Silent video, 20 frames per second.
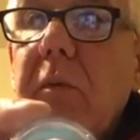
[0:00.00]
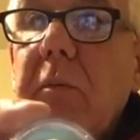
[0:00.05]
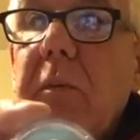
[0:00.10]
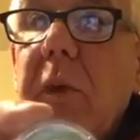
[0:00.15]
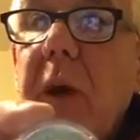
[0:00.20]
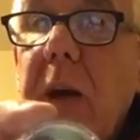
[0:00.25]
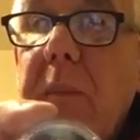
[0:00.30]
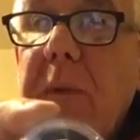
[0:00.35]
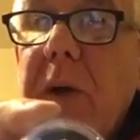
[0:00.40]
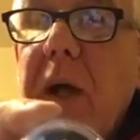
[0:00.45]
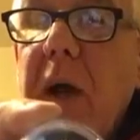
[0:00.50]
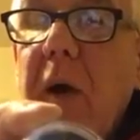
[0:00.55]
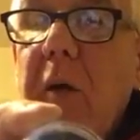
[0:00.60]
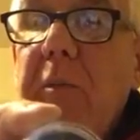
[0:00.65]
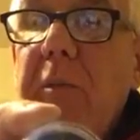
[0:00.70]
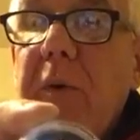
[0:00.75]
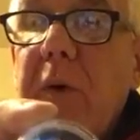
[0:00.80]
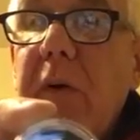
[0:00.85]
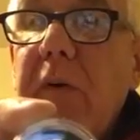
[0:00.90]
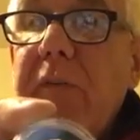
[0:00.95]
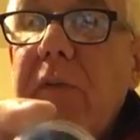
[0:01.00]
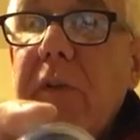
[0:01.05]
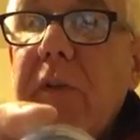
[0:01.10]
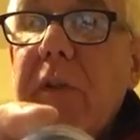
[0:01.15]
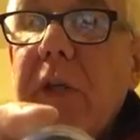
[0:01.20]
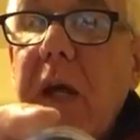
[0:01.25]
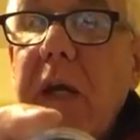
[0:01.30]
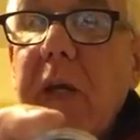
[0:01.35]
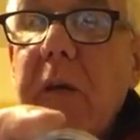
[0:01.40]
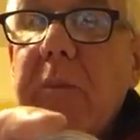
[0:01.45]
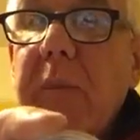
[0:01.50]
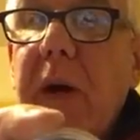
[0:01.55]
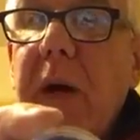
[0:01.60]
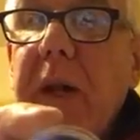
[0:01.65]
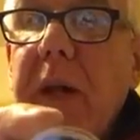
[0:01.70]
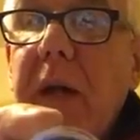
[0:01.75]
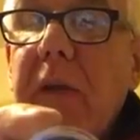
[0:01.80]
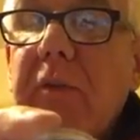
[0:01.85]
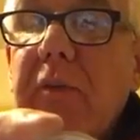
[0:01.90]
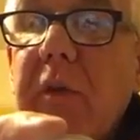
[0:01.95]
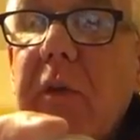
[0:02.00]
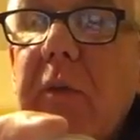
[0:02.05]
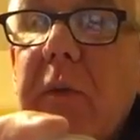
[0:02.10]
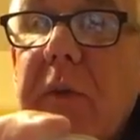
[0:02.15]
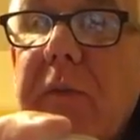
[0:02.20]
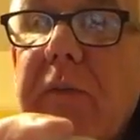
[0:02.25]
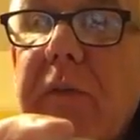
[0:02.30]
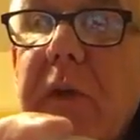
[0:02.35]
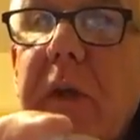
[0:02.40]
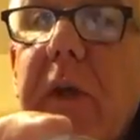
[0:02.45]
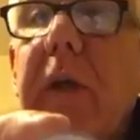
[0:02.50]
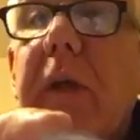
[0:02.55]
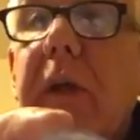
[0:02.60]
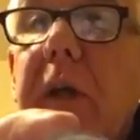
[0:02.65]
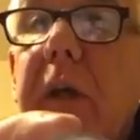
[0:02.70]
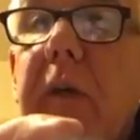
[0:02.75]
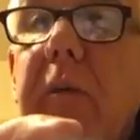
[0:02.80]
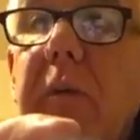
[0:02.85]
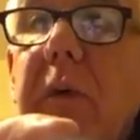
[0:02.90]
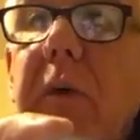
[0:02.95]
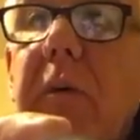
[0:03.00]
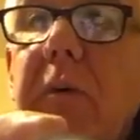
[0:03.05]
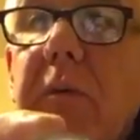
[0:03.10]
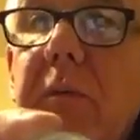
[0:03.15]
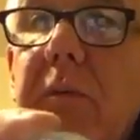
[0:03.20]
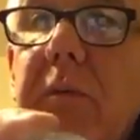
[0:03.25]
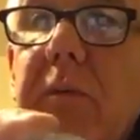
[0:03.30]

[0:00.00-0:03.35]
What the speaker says: Put up a gold proof and say you paid 100 quid for it. It will.